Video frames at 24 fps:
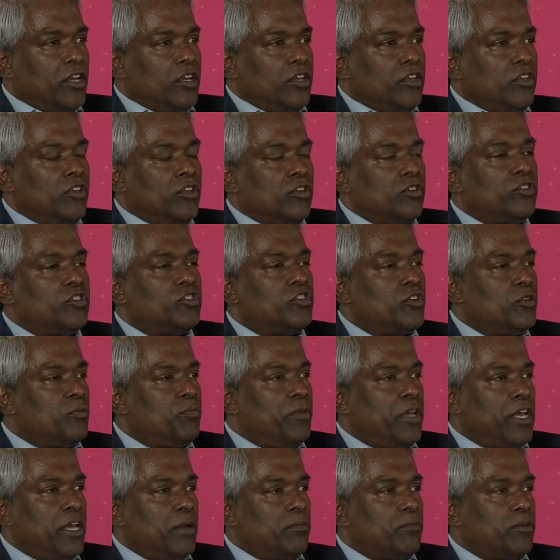you should
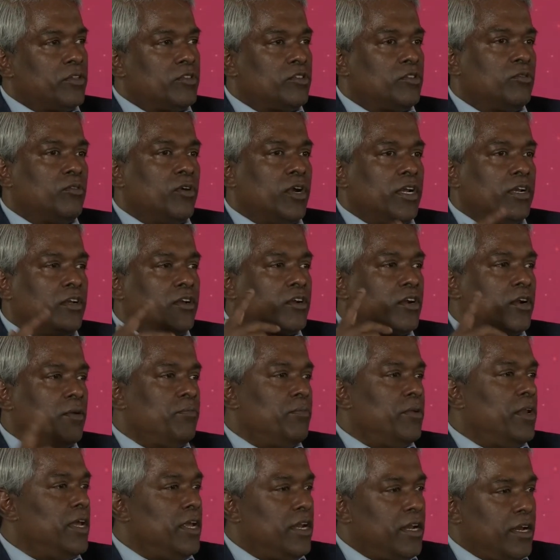be able to
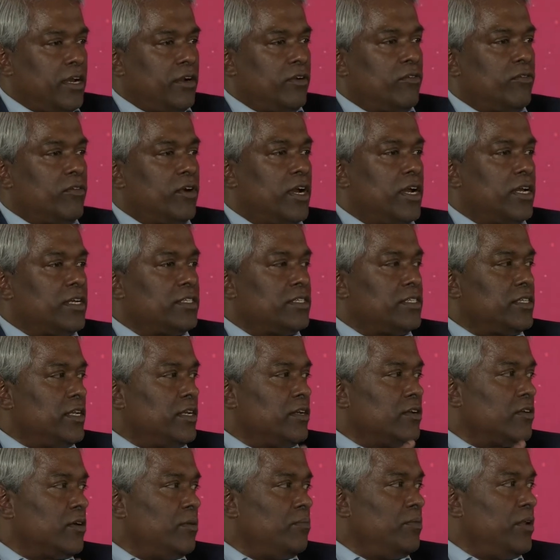encrypt data at rest,
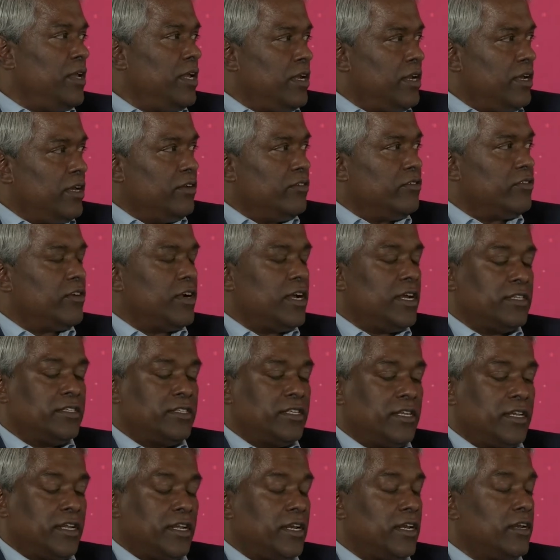encrypt data in
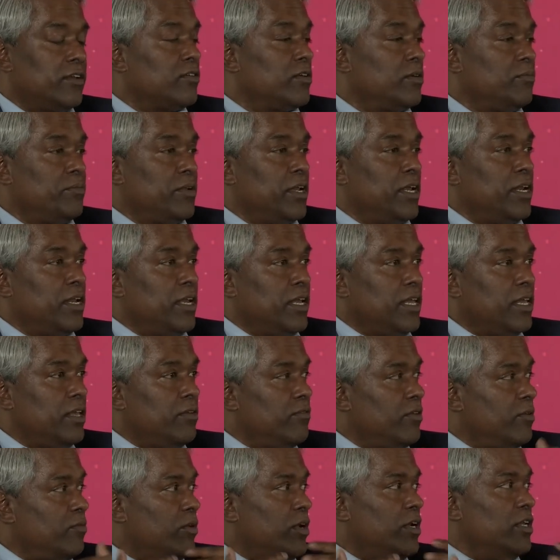transit, and encrypt data
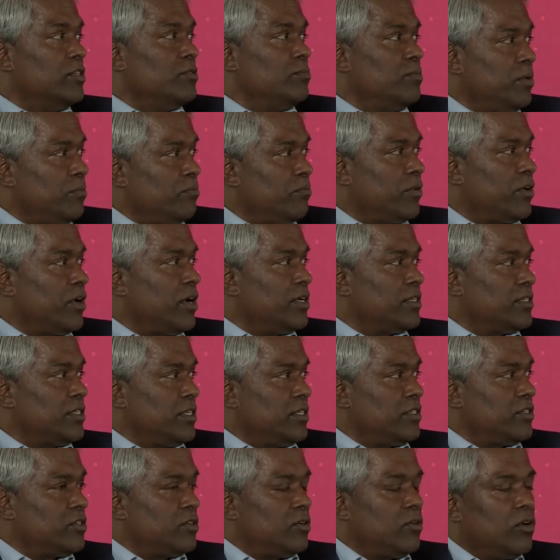even when it's being
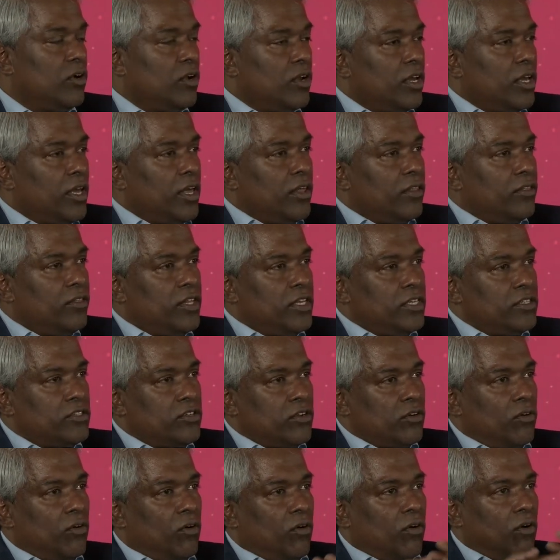processed. So these
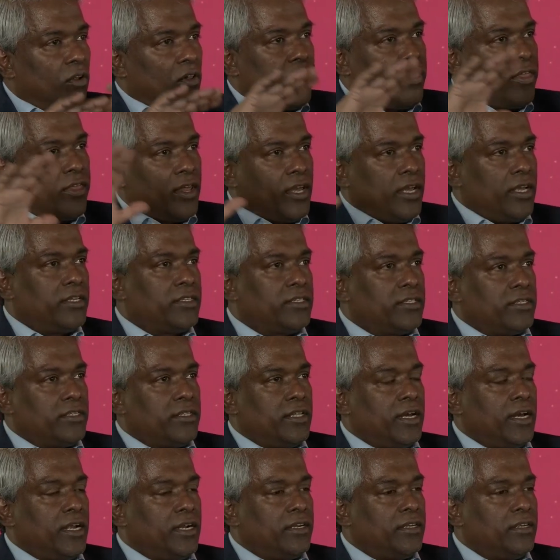are all things
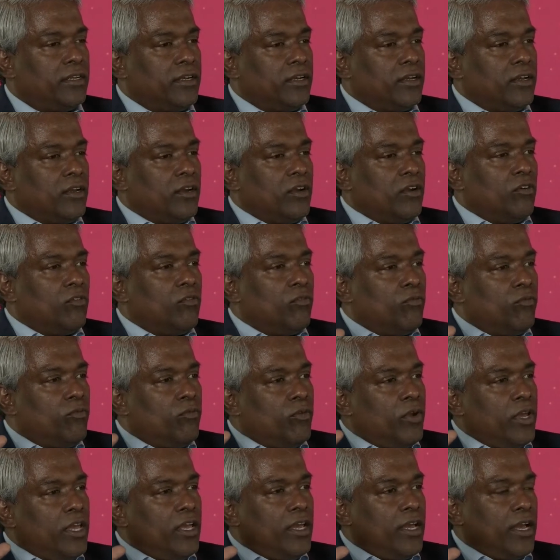that
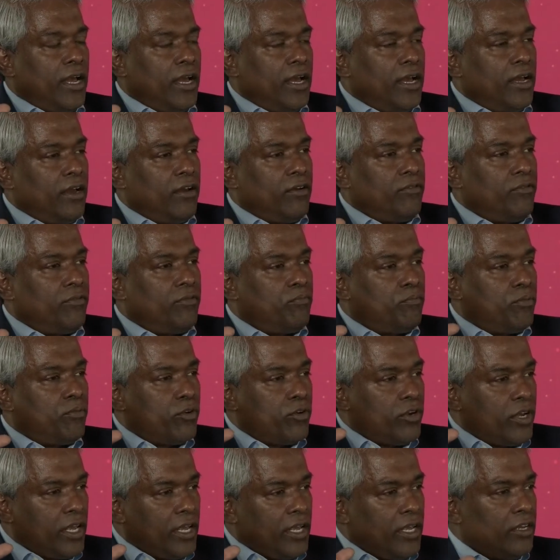we have
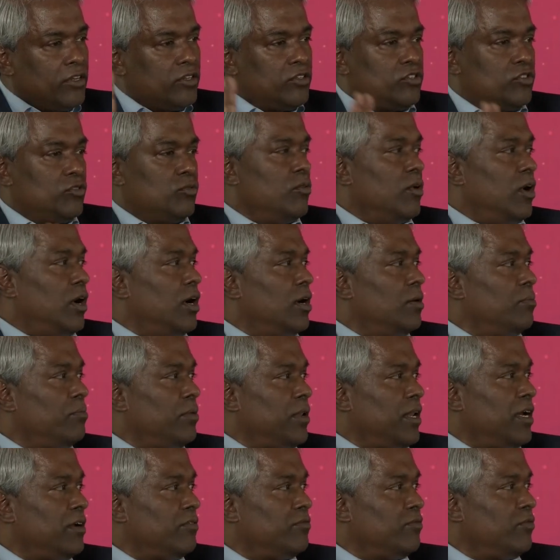put into our
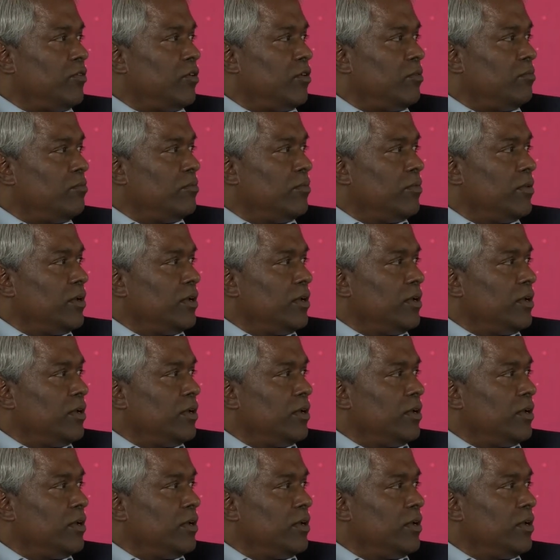platform.